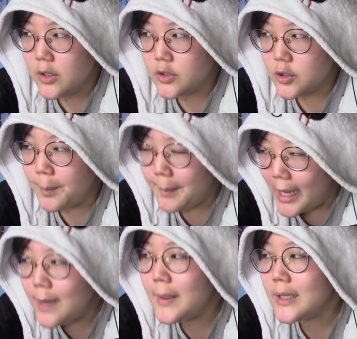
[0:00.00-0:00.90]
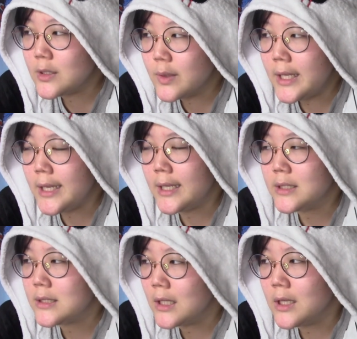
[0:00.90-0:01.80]
So maybe that's why he can
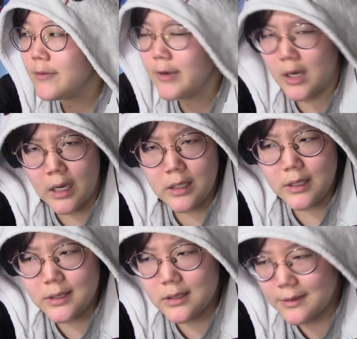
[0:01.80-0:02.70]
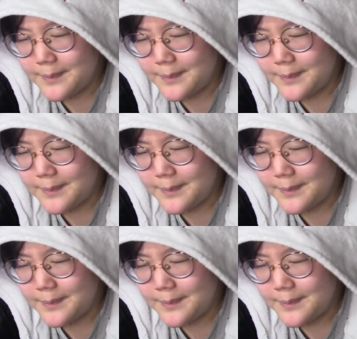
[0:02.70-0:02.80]
sell it regardless?